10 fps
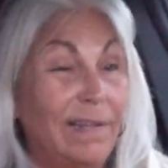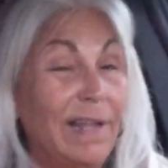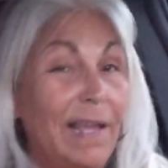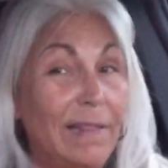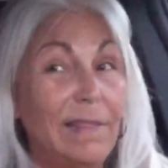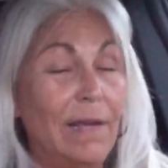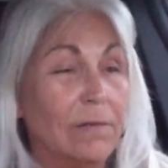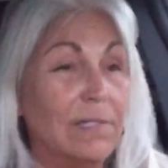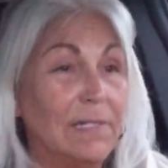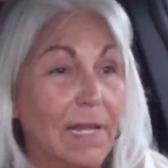
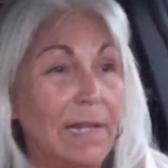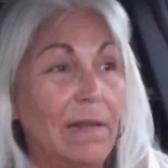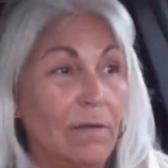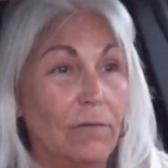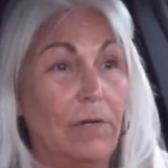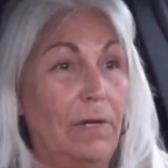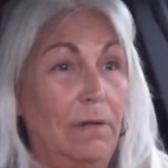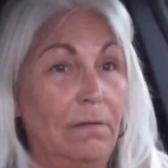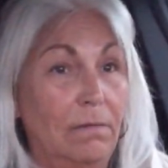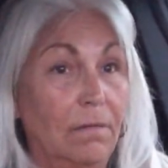$9,900,
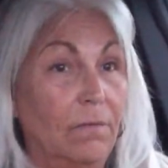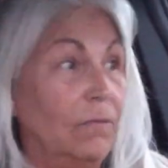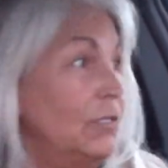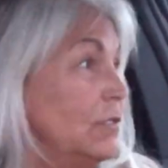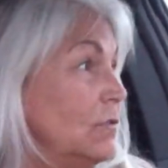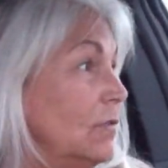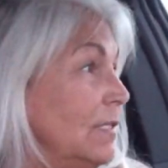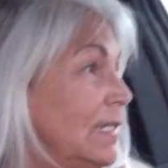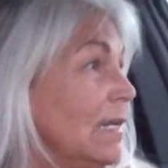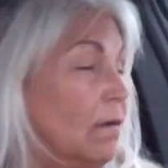which is a
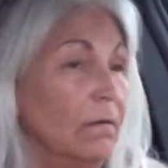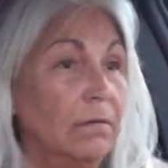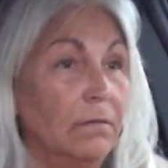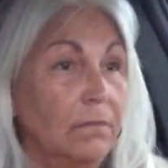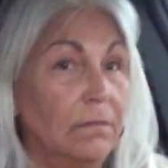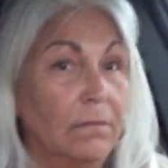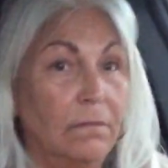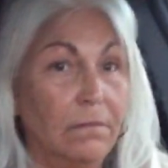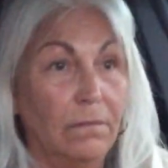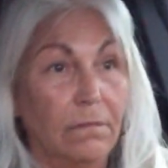good deal.
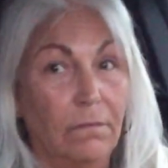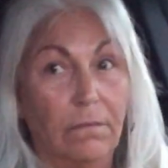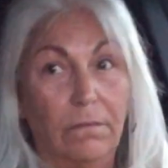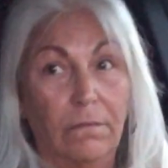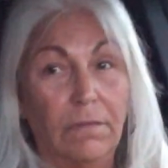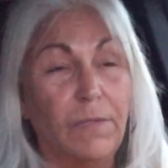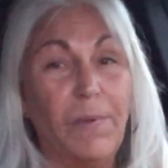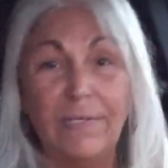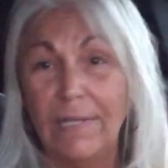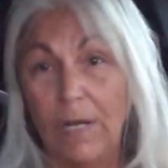
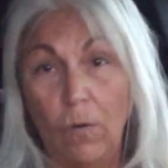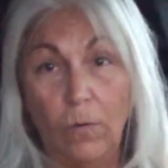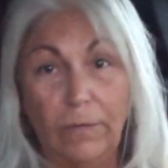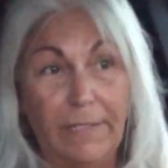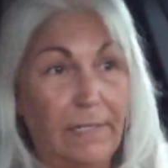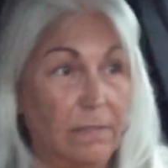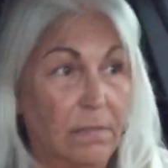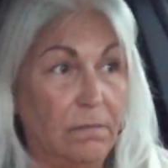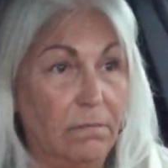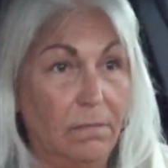Depends on how old it
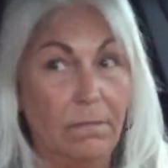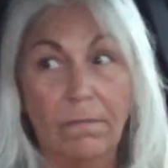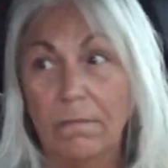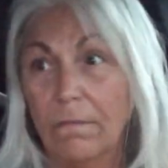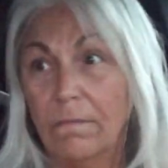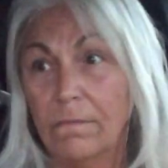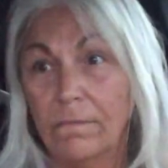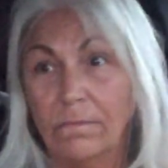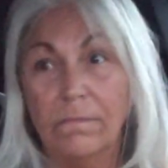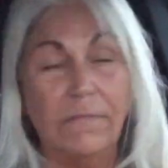is.
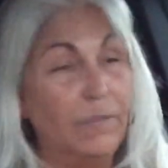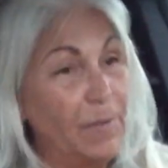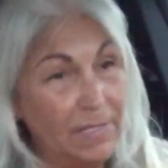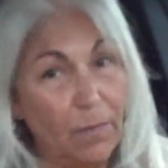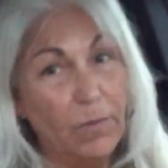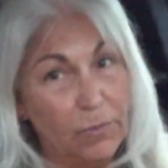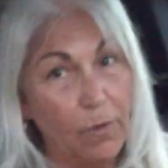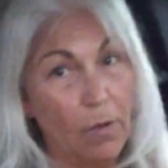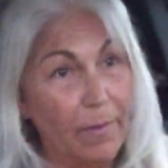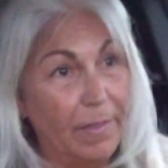It depends on what's
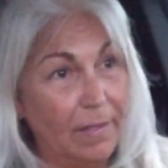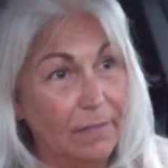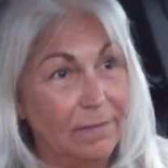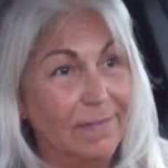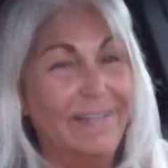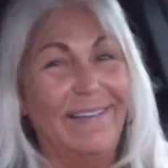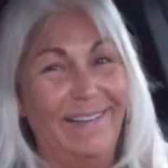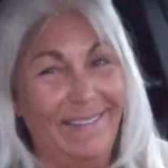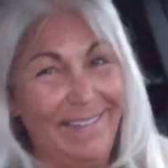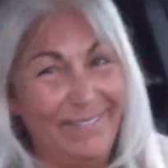wrong with it
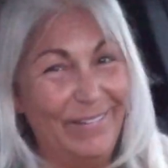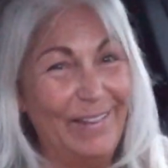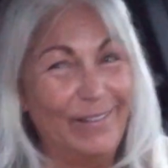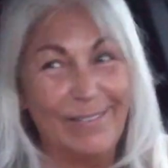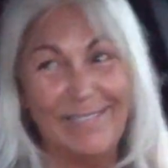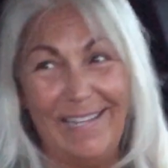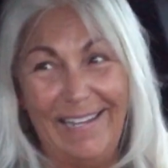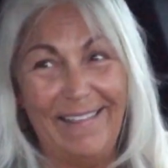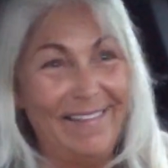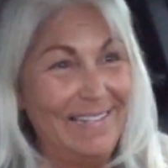and what it looks
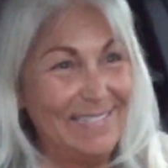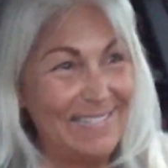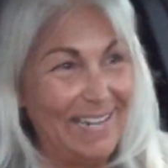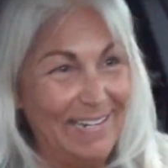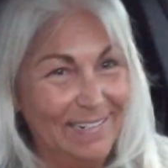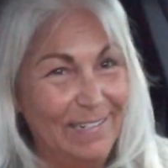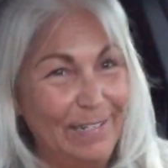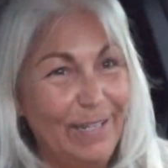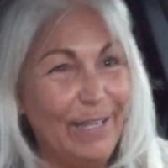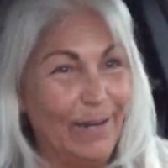like on the inside.
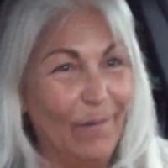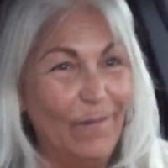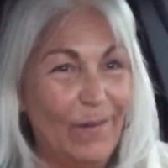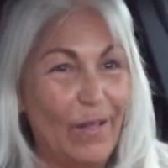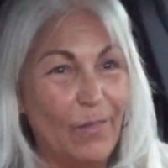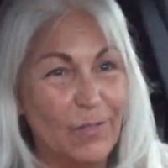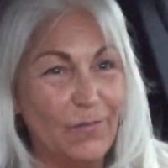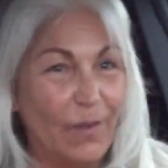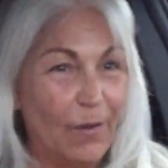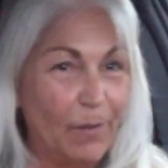You know, all those
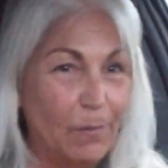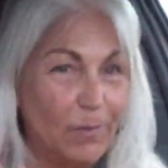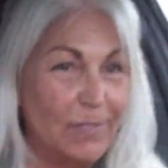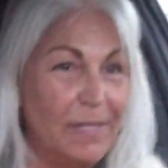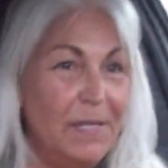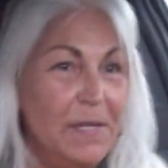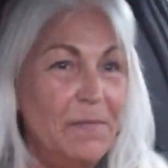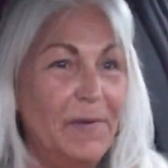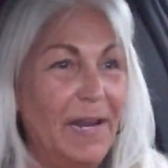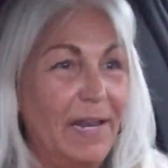variables.
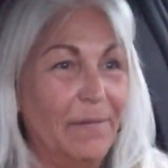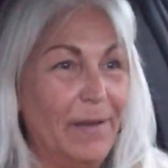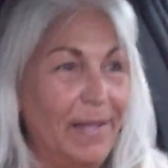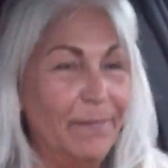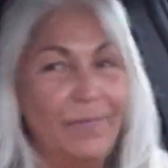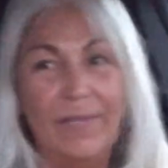But anyway,